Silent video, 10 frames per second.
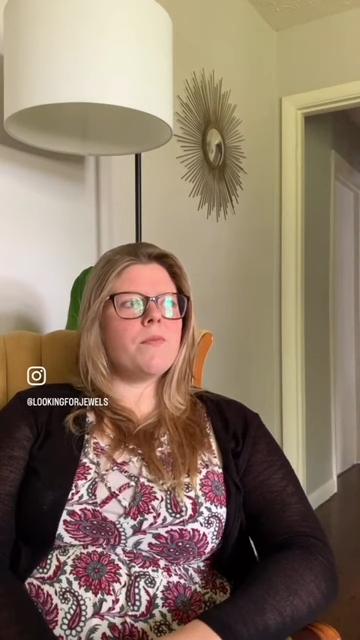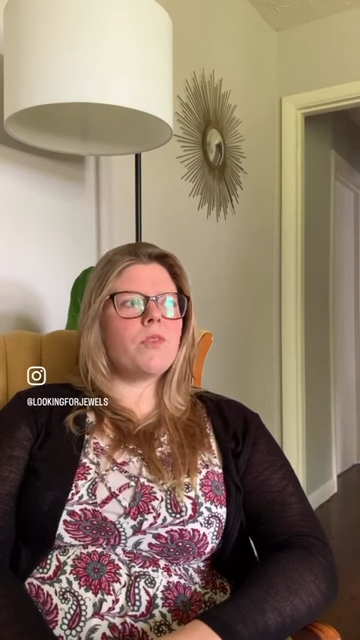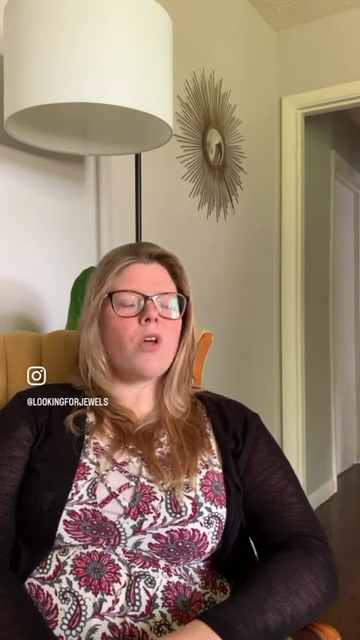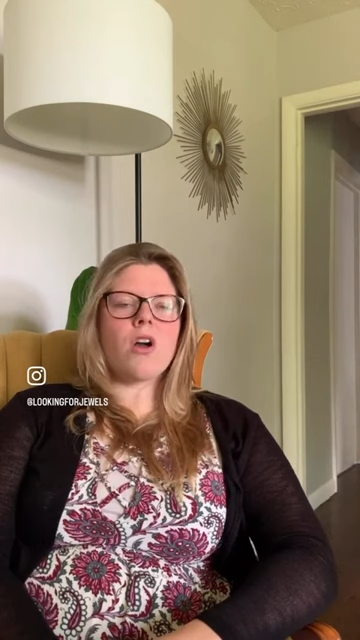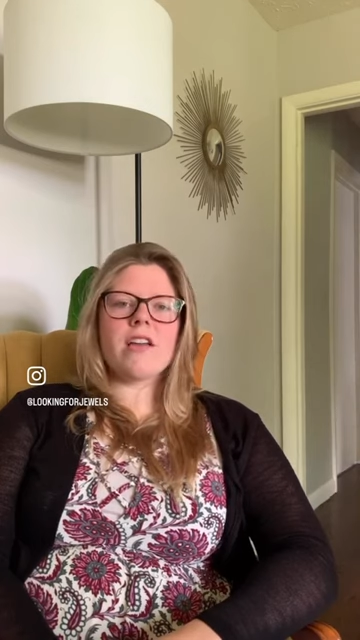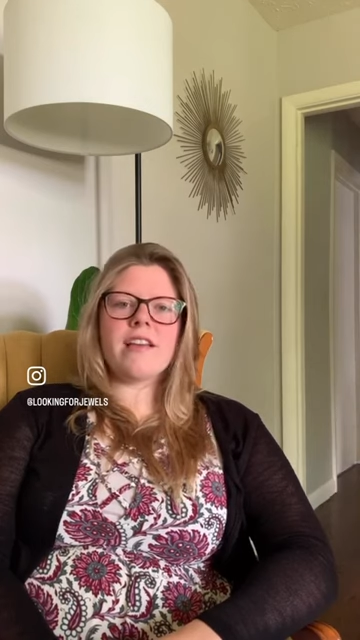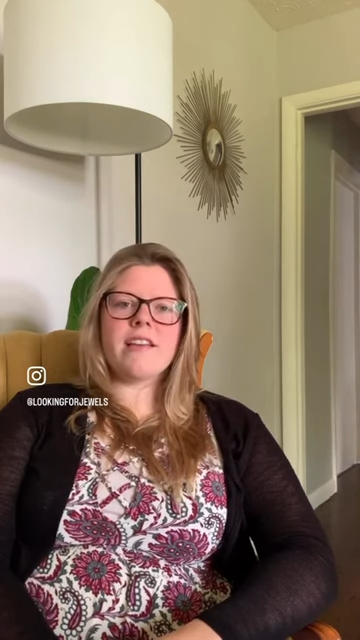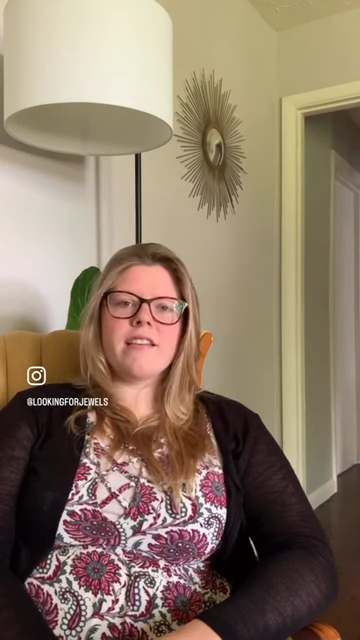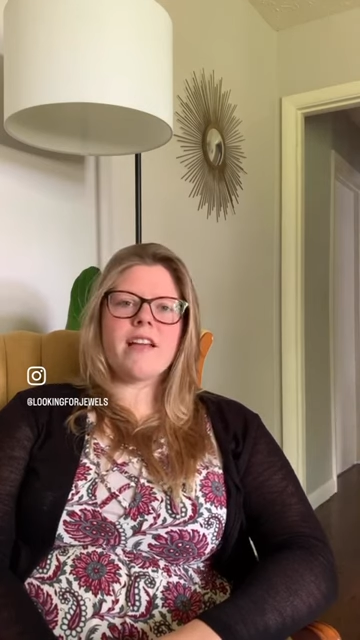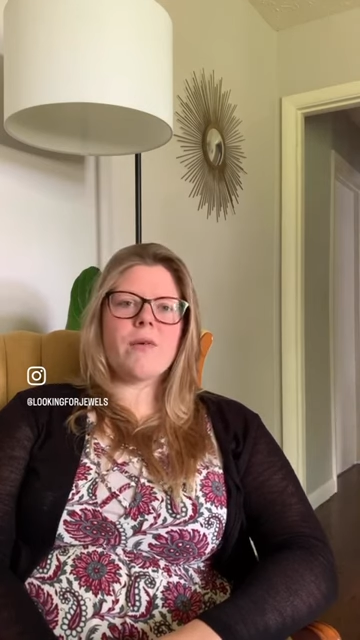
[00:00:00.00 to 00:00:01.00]

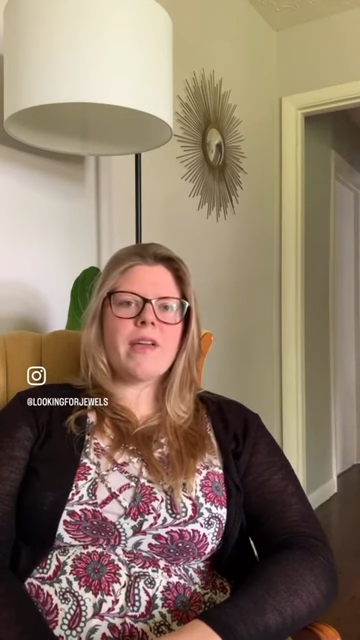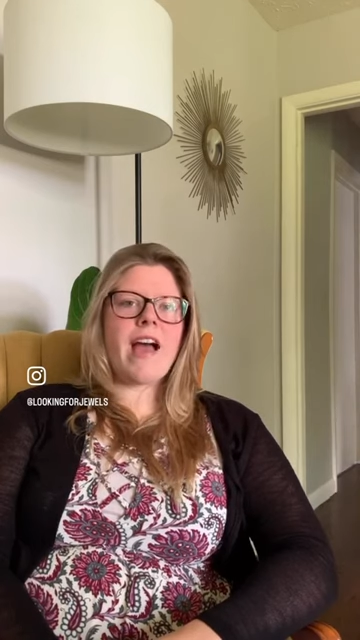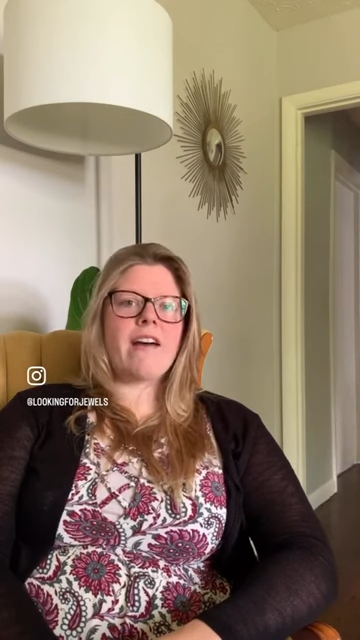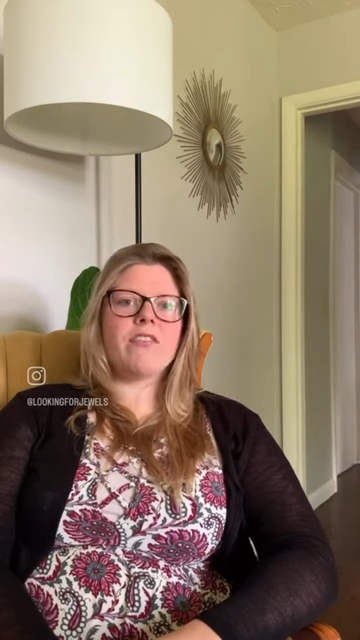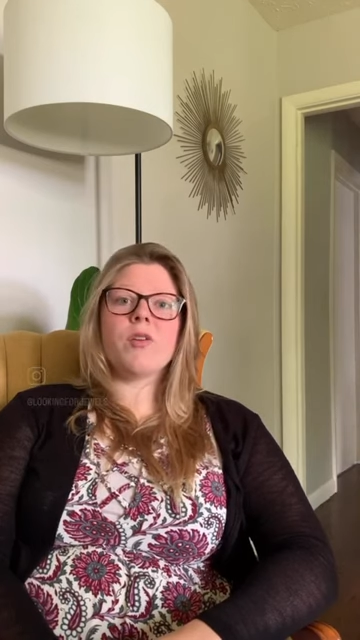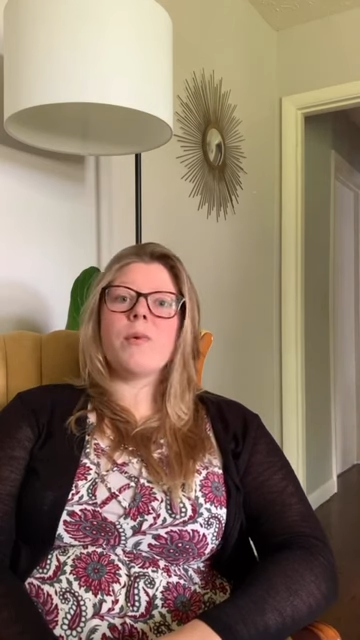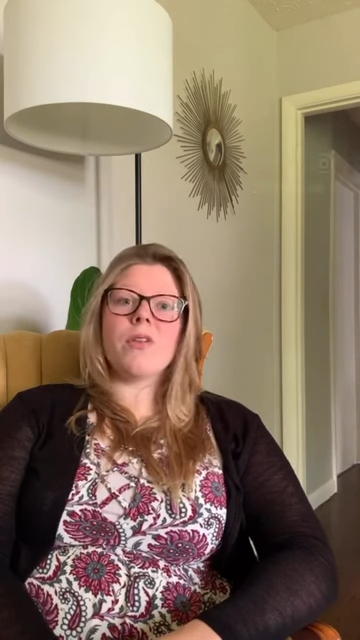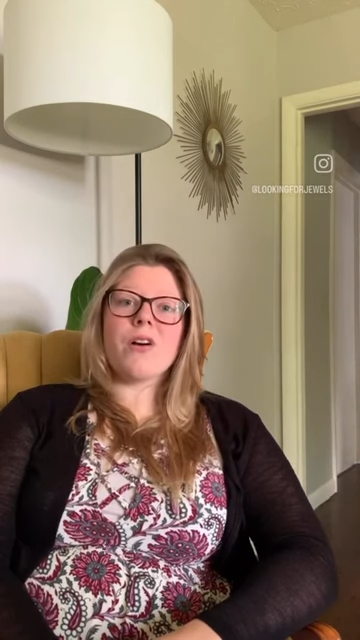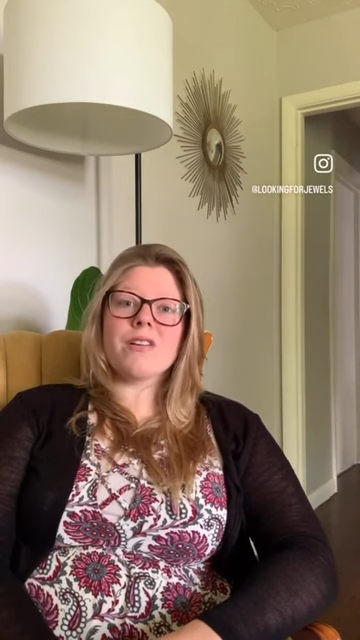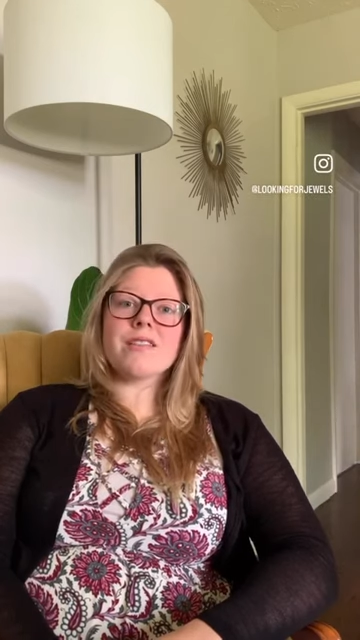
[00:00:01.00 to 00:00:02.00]
longing that we have to
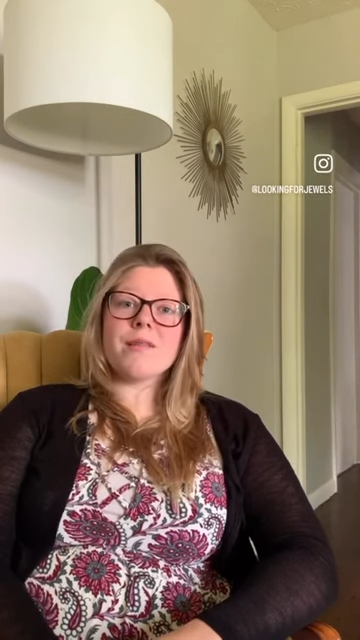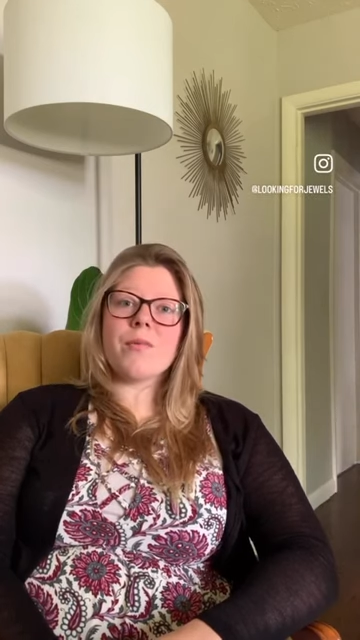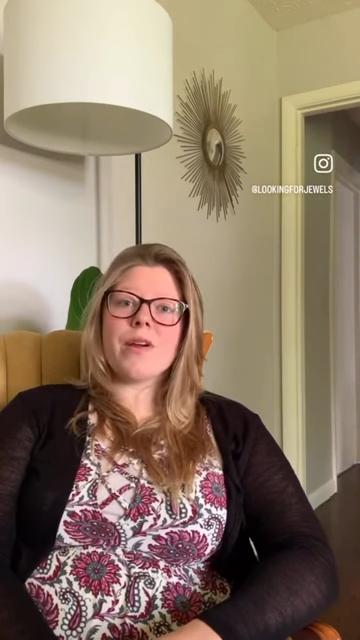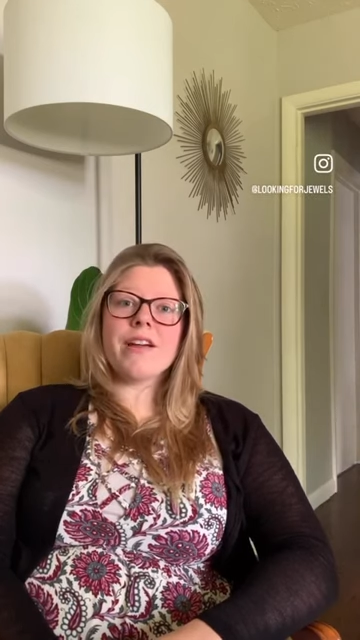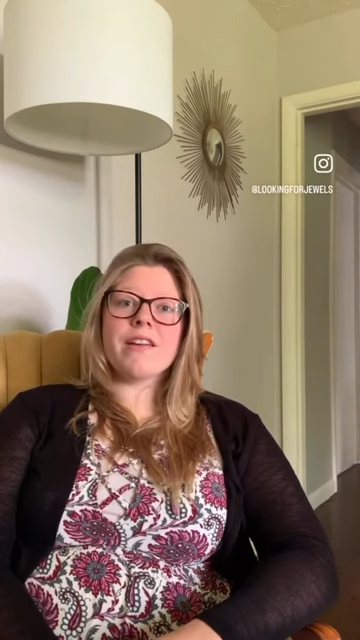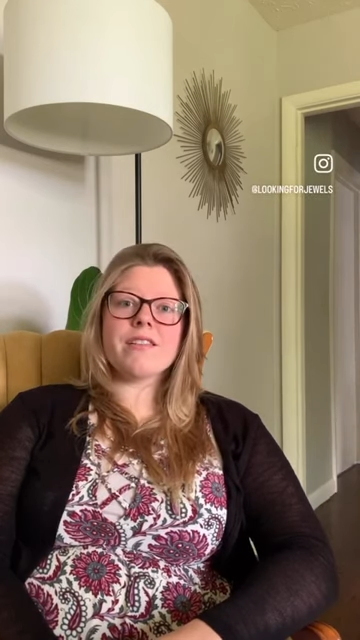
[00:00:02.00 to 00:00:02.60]
belong somewhere.